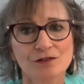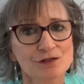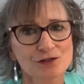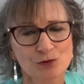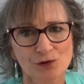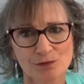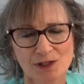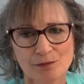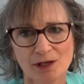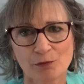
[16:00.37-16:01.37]
store them in
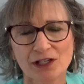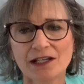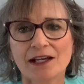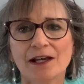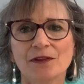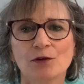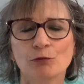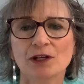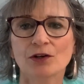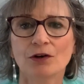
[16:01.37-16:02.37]
the memory, and then
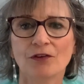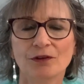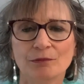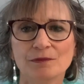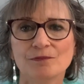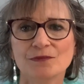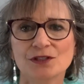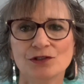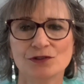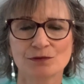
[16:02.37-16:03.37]
recall them to
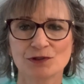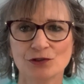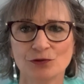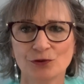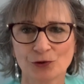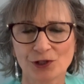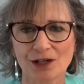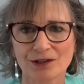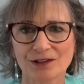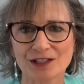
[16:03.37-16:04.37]
use them to do further
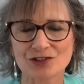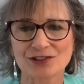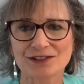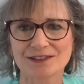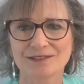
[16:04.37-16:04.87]
calculations.